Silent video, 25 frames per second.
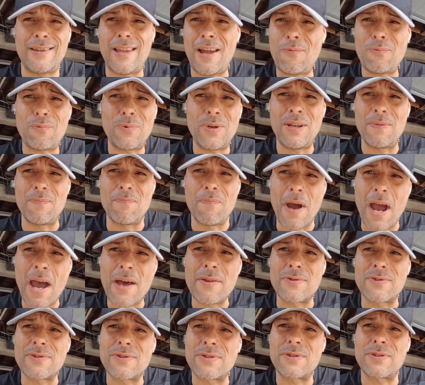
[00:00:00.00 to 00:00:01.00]
if that really
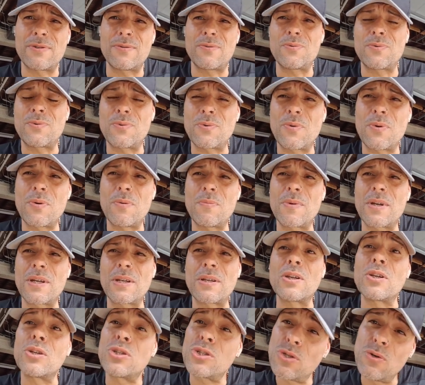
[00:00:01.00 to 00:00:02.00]
bothers you,
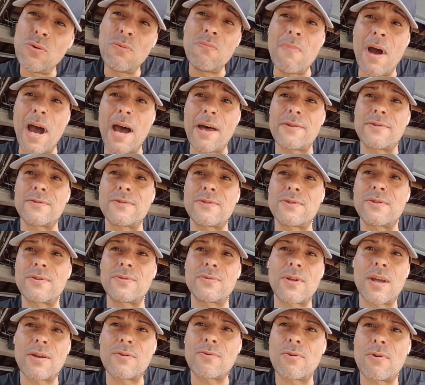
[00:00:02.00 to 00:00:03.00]
The issue
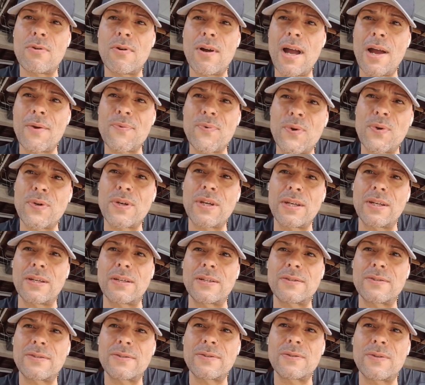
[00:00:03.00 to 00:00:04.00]
bothers you that you don't have your
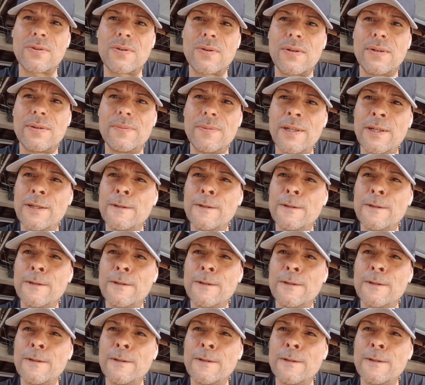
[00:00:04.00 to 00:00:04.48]
kids,